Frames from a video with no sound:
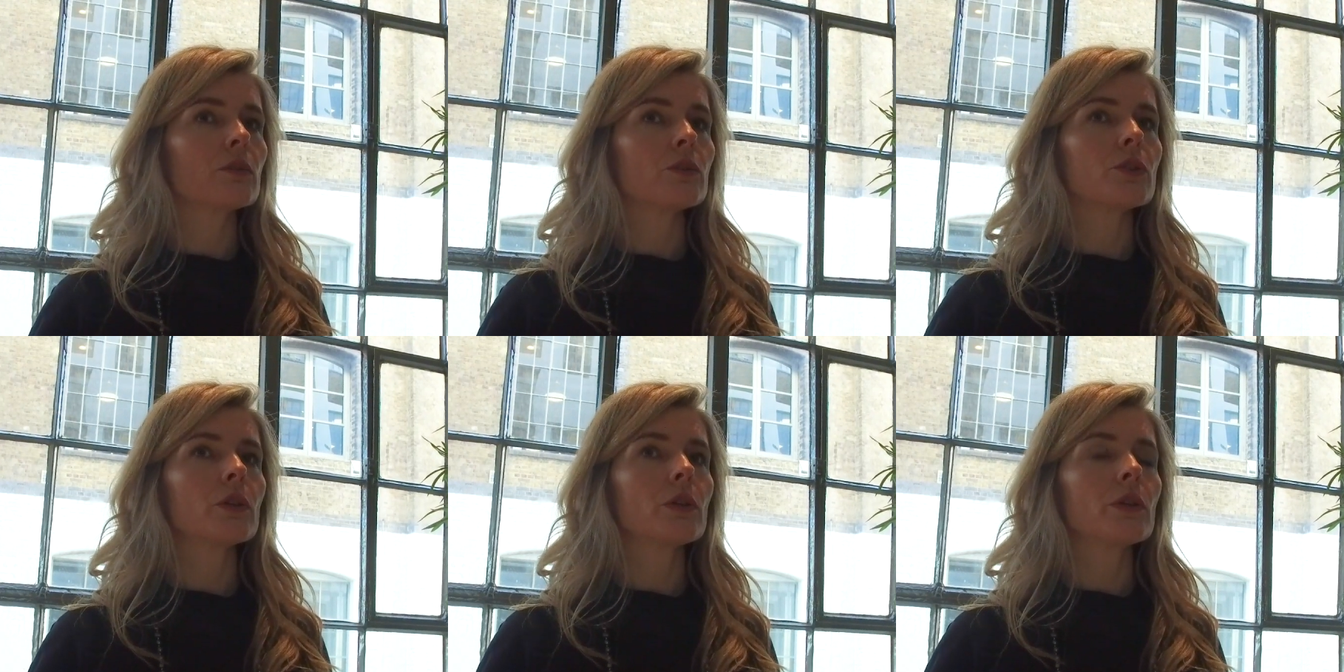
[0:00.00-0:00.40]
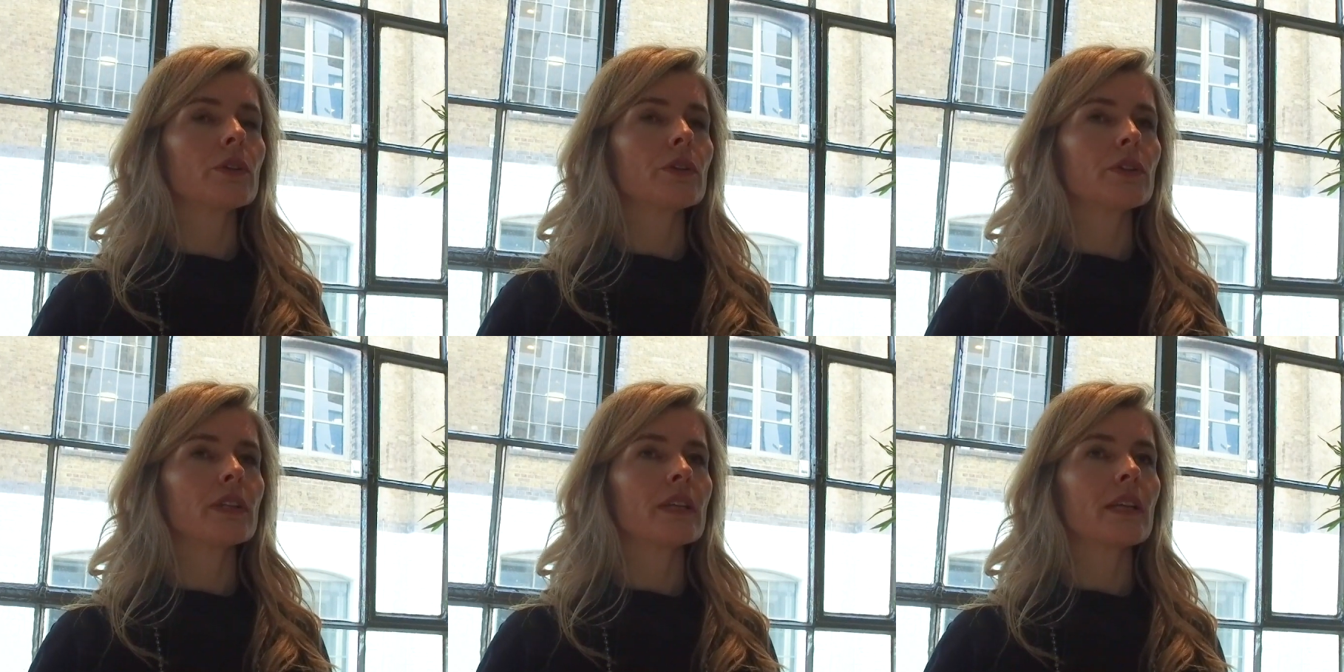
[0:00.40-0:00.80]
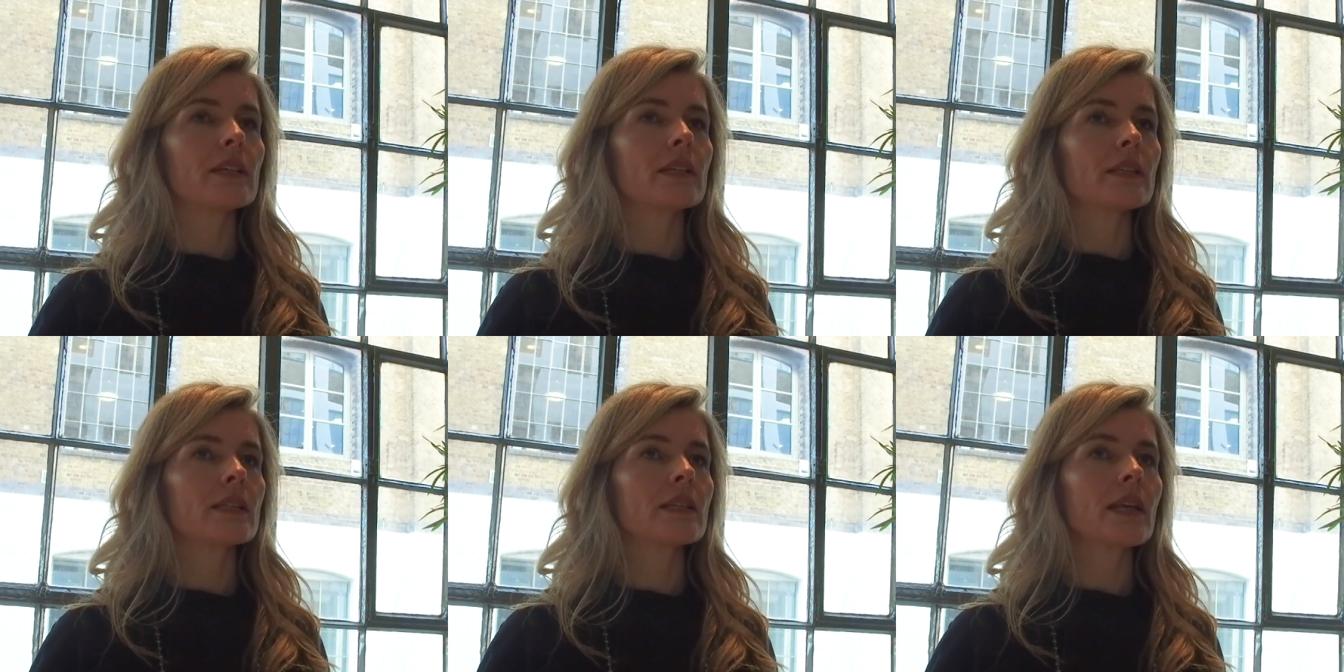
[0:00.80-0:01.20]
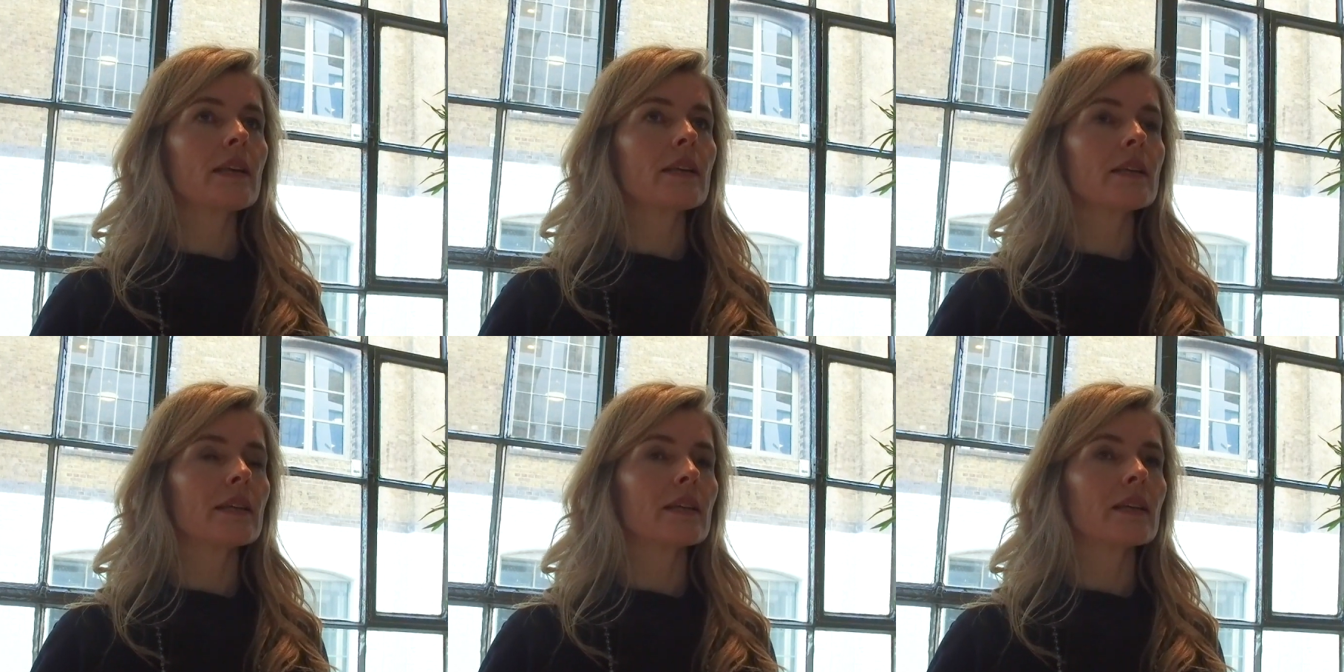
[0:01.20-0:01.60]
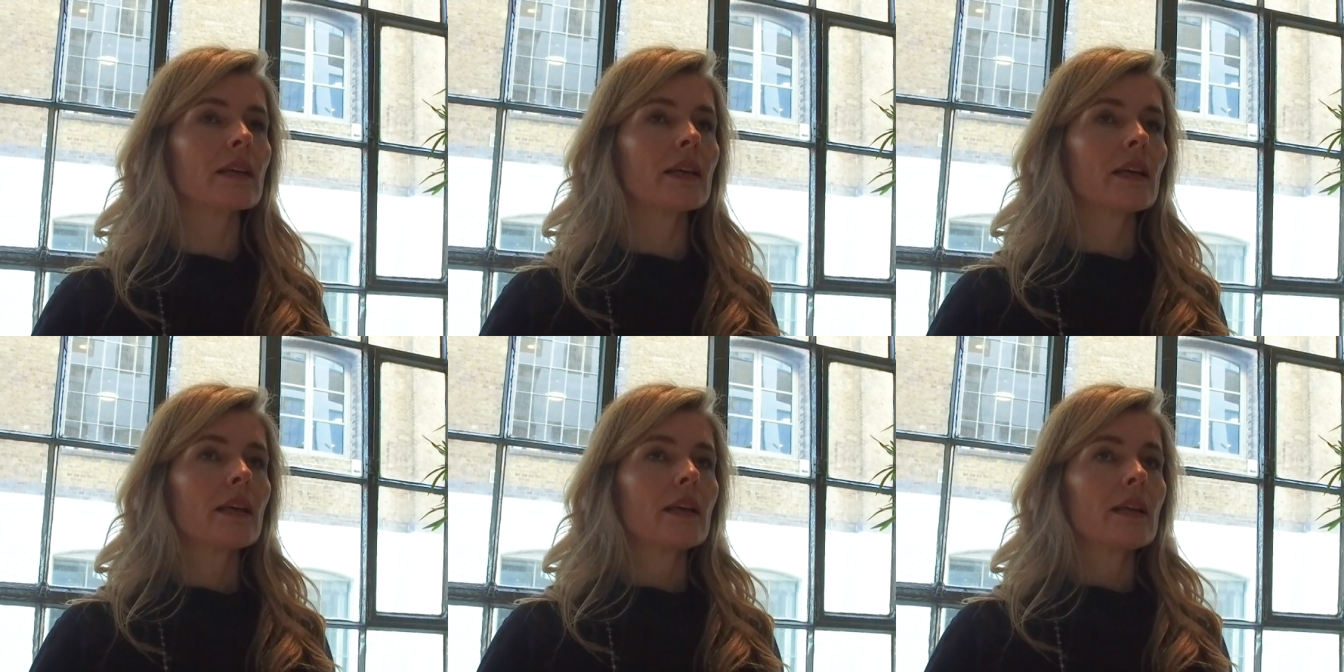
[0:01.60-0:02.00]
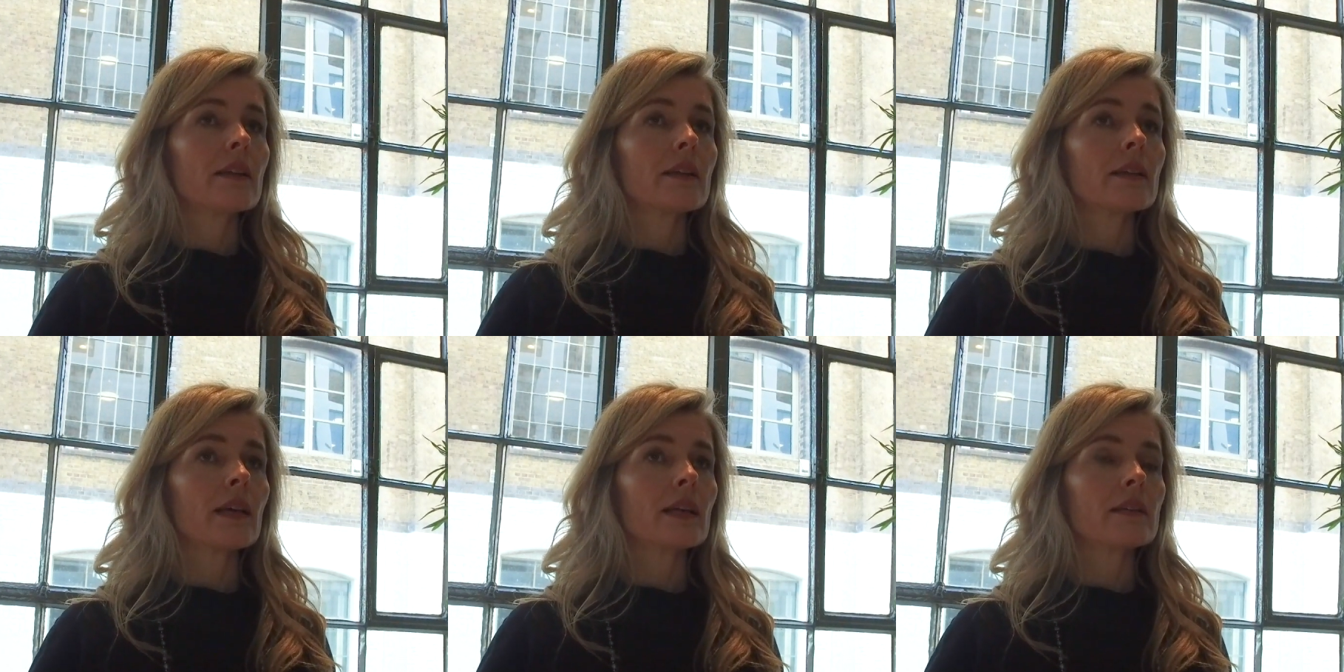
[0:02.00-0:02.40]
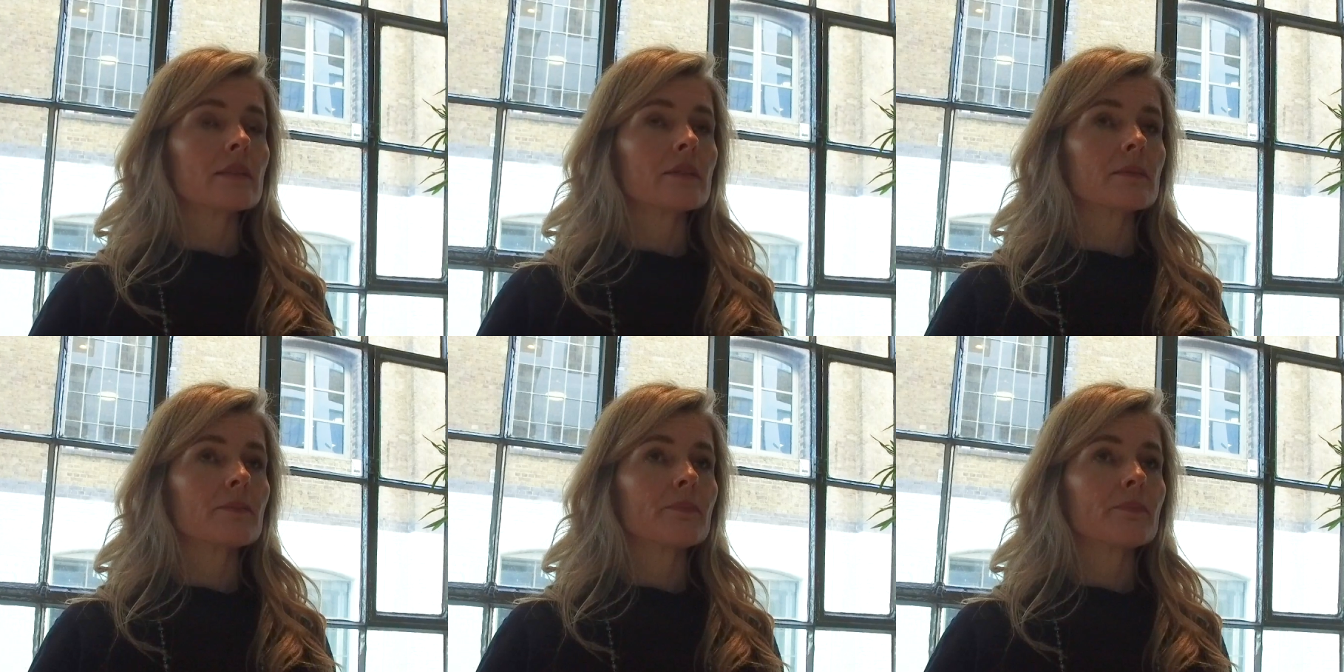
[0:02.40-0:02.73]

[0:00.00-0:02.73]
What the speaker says: to Earth, and understanding that,